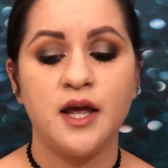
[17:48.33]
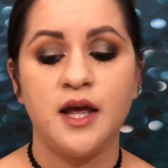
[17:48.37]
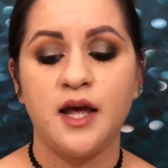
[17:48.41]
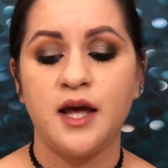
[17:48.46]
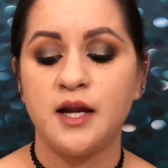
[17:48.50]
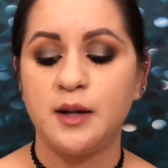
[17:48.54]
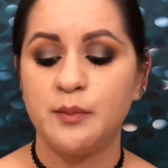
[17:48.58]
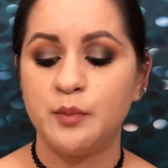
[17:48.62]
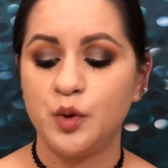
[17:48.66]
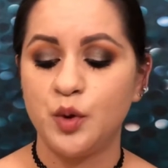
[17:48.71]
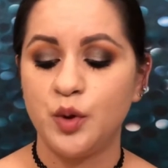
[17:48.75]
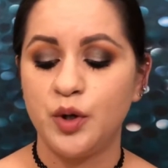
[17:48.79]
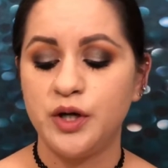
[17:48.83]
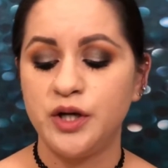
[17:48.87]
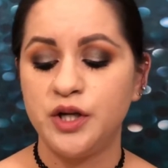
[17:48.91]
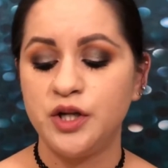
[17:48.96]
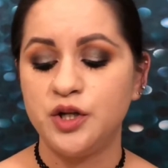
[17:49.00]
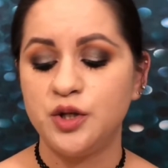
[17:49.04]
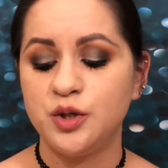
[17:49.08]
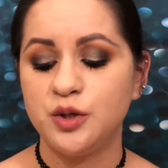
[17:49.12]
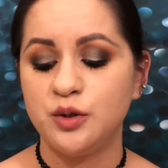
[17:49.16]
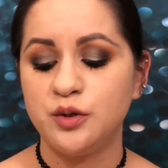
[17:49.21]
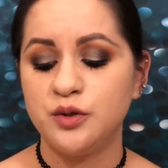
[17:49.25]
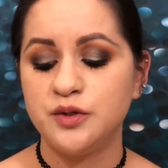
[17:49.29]
And I'm going to
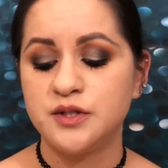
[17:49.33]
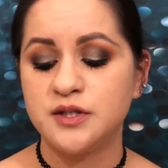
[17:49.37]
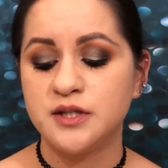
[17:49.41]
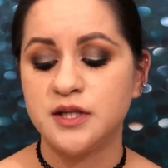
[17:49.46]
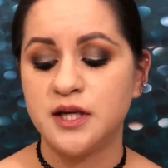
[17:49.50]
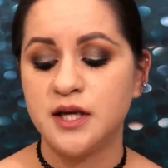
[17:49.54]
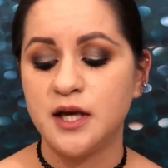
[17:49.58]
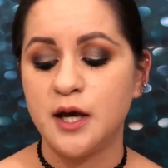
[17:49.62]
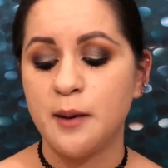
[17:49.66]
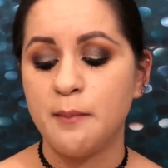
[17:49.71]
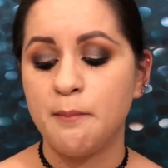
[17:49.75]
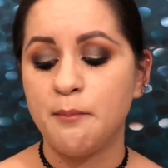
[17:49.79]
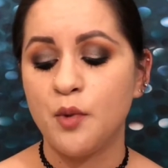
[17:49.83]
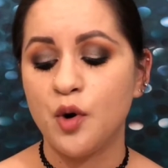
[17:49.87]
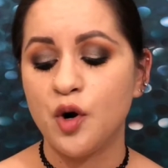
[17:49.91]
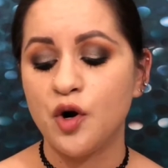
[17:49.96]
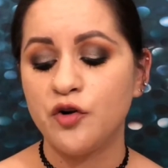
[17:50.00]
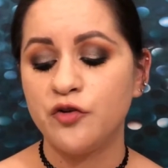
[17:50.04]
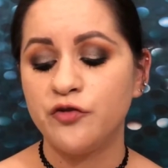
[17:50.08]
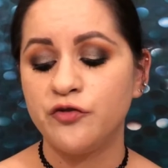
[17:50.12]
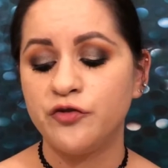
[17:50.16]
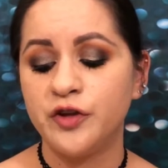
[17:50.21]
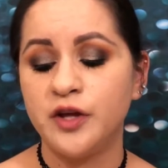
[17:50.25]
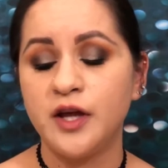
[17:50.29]
use the
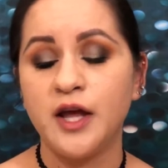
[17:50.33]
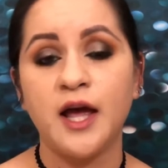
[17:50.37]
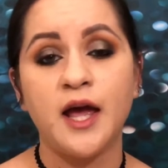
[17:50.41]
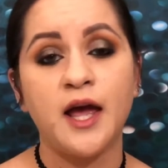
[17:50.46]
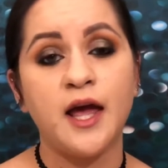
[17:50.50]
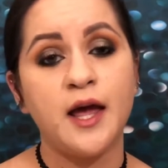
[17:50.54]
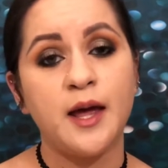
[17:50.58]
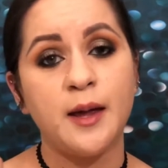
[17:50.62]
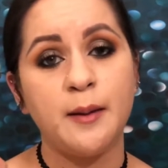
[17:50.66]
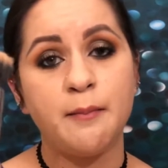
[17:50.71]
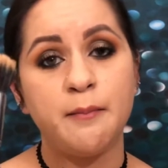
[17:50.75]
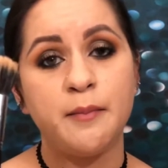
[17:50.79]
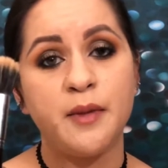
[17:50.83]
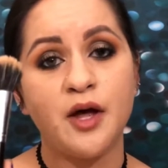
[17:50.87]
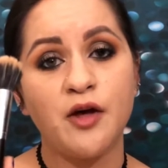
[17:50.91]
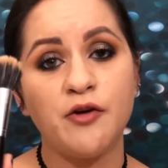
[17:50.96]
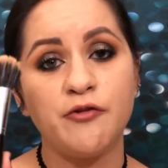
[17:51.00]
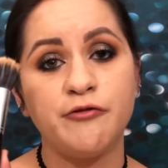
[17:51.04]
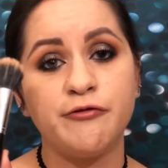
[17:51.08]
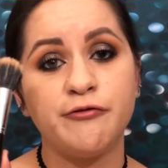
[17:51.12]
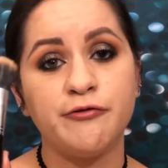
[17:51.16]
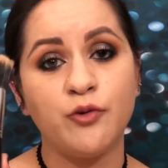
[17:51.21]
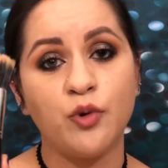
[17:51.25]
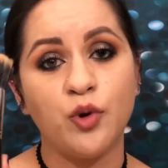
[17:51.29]
Morphe
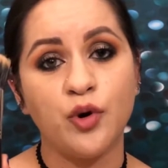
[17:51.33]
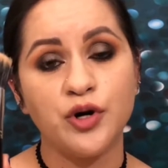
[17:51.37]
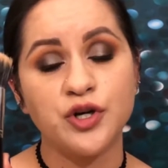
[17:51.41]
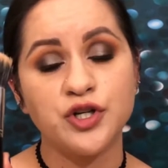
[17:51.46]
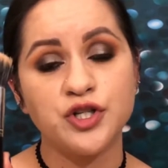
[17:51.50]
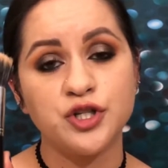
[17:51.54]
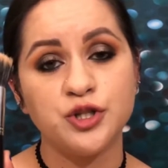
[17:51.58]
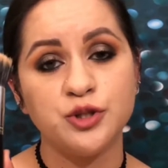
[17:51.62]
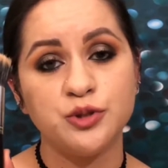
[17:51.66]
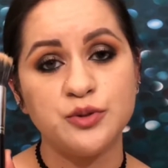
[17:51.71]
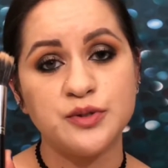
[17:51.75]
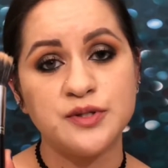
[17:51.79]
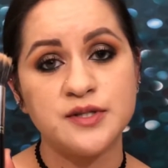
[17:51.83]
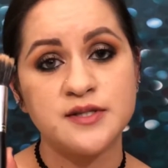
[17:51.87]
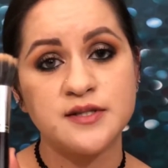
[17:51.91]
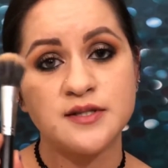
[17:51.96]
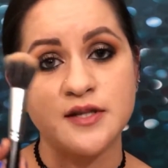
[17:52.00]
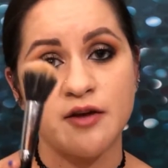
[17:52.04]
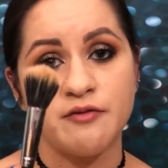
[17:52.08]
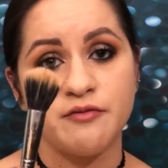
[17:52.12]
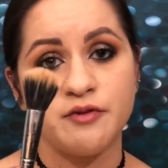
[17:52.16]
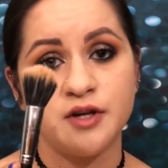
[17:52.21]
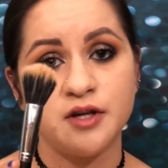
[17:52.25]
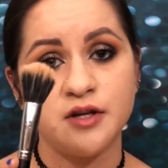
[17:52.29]

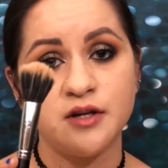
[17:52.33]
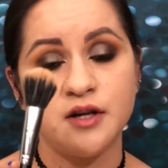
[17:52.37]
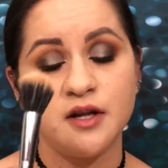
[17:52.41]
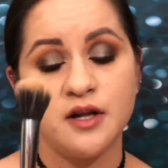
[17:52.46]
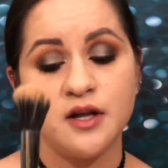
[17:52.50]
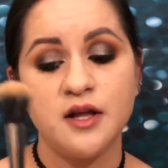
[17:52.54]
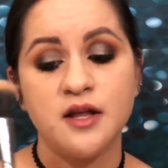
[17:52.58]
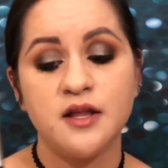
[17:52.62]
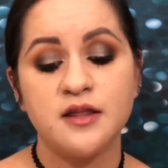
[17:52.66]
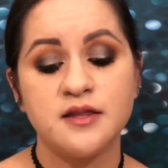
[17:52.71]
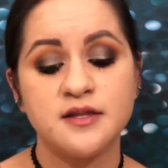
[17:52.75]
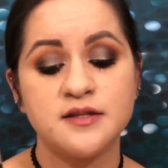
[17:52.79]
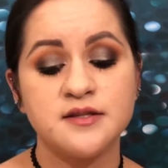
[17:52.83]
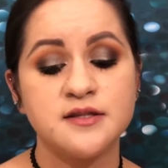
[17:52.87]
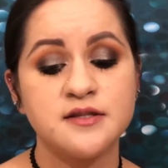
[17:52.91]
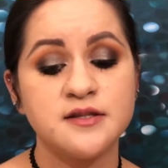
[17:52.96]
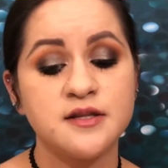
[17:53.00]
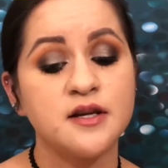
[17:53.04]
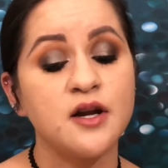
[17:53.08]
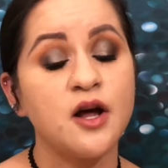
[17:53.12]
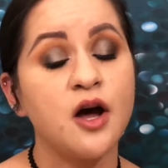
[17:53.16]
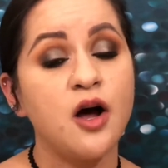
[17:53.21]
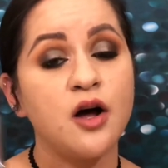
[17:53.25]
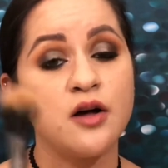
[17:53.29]
M427. This is
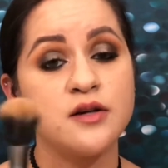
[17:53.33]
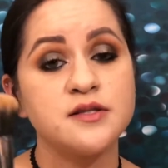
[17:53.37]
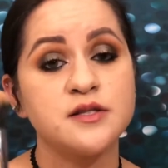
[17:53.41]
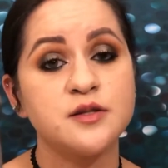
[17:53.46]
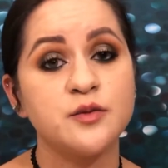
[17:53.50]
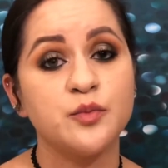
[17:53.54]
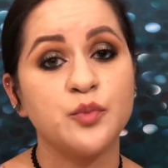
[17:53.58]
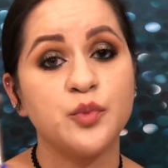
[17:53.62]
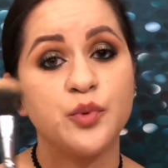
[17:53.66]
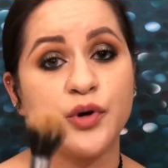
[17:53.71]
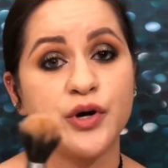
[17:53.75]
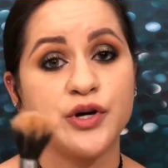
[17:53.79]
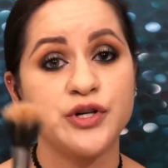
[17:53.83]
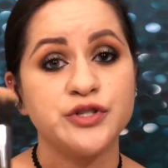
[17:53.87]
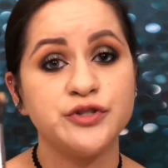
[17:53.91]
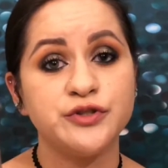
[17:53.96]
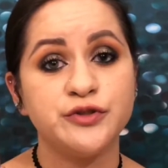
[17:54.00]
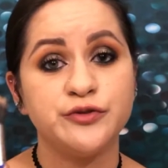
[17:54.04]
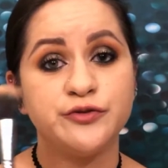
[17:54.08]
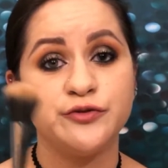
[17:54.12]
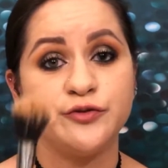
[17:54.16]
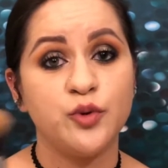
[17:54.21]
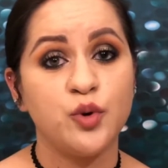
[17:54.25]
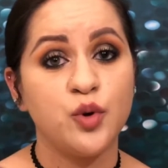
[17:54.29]
an awesome brush
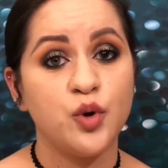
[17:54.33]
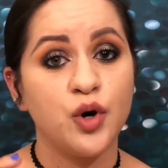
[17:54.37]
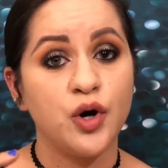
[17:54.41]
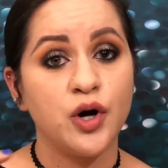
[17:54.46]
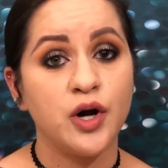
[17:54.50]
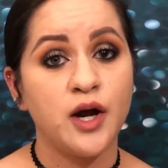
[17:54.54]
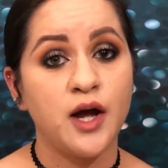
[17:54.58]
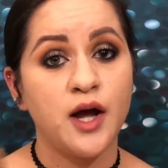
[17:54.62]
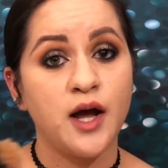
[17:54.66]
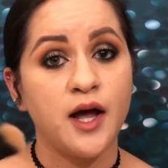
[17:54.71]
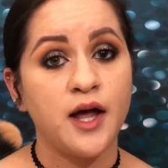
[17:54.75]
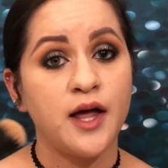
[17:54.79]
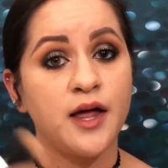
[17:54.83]
for